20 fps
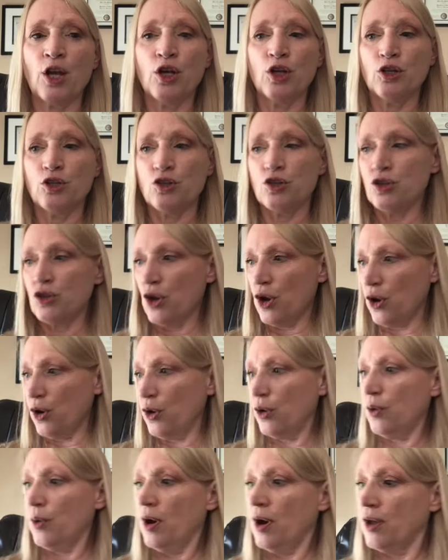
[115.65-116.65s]

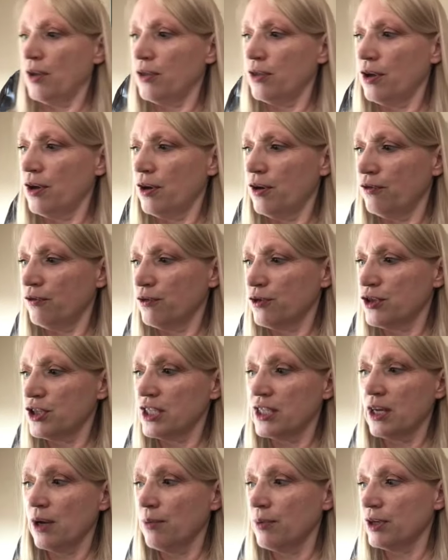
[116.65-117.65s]
So the first
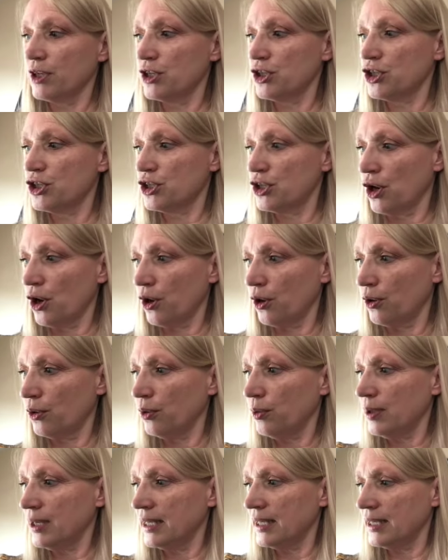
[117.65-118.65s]
thing I want to
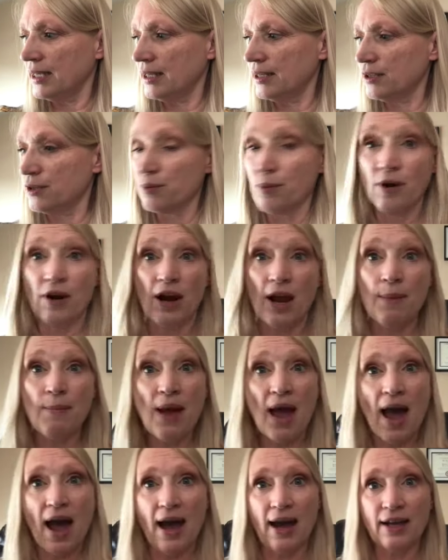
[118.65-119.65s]
show is where I'm
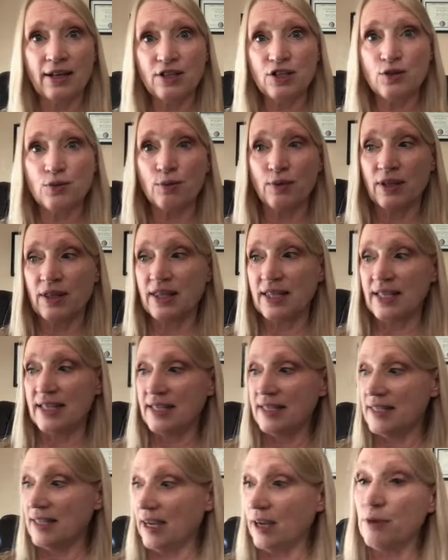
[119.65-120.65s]
at with the
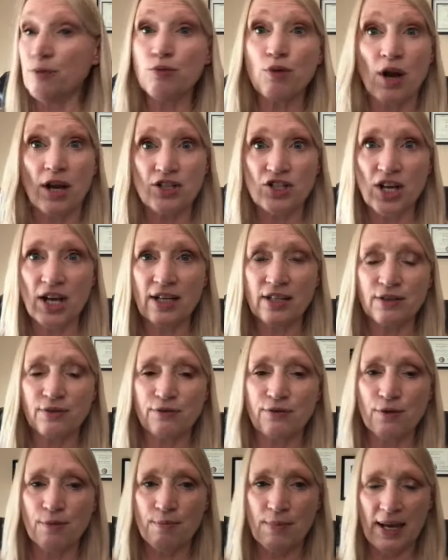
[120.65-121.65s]
second project
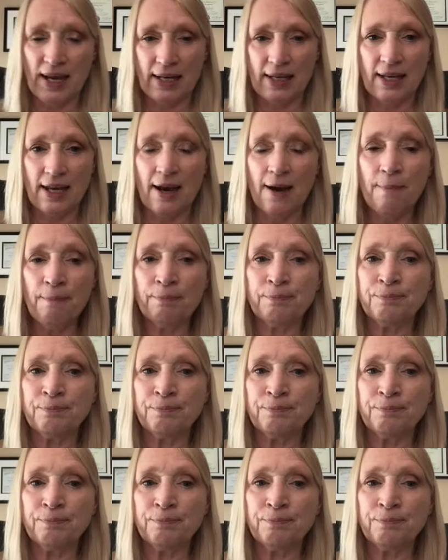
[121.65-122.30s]
for Mania,